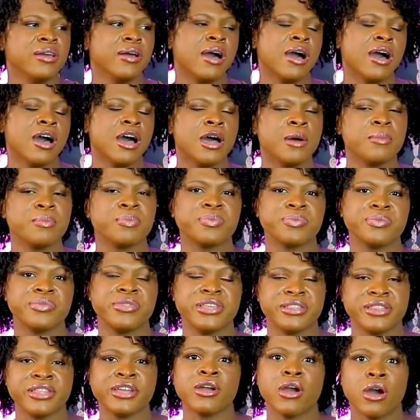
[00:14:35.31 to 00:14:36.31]

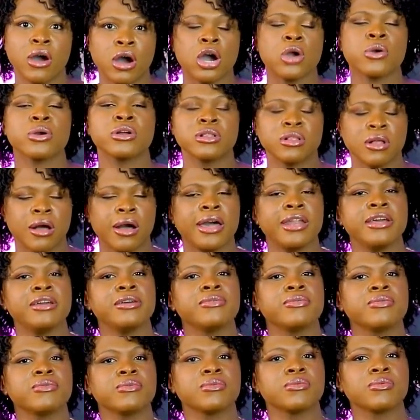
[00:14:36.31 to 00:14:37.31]
that there are a lot
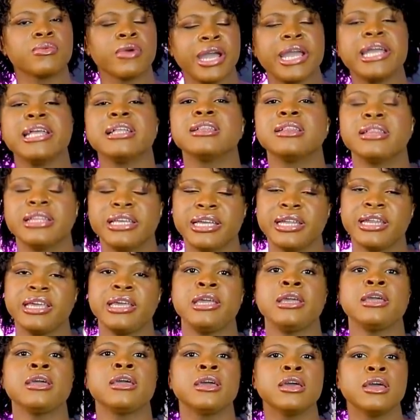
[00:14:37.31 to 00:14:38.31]
of
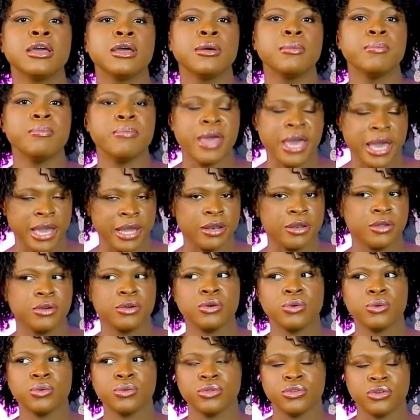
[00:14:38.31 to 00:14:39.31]
right-leaning men
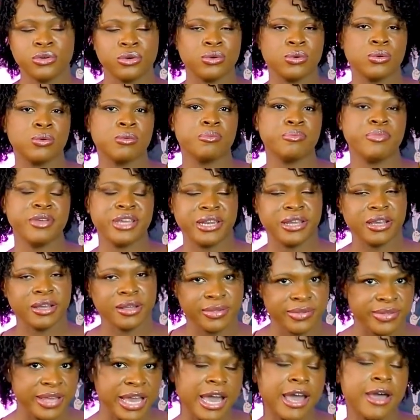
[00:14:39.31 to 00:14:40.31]
who do
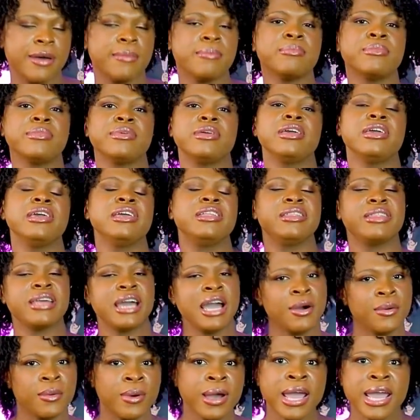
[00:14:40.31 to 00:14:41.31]
BDSM in
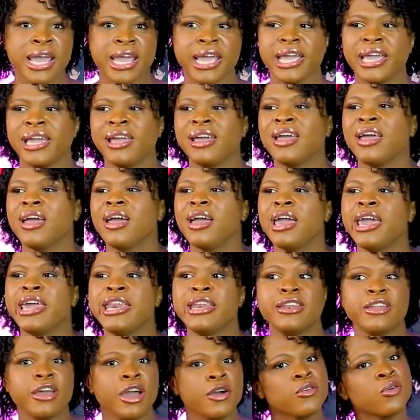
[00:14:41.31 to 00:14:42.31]
that way.
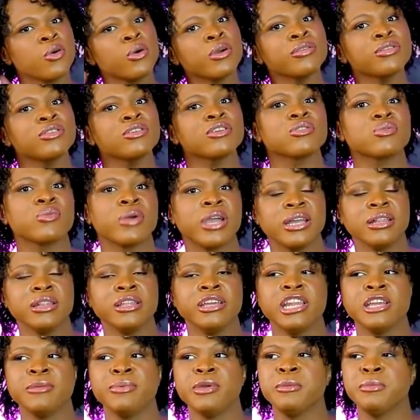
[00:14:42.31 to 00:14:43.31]
And of course there's
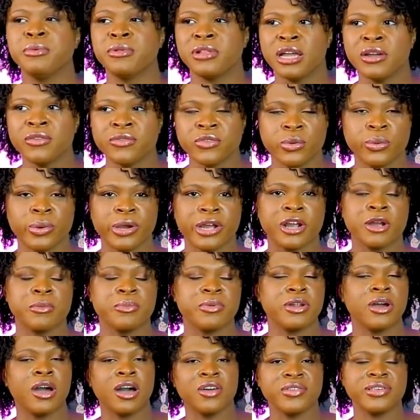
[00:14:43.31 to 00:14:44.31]
right-leaning people everywhere,
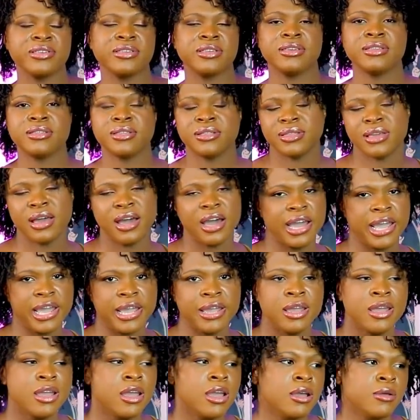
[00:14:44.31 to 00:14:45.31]
but obviously since
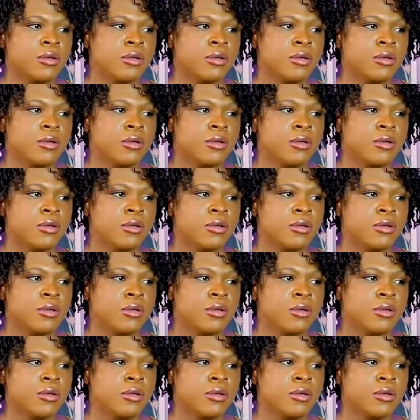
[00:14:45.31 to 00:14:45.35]
I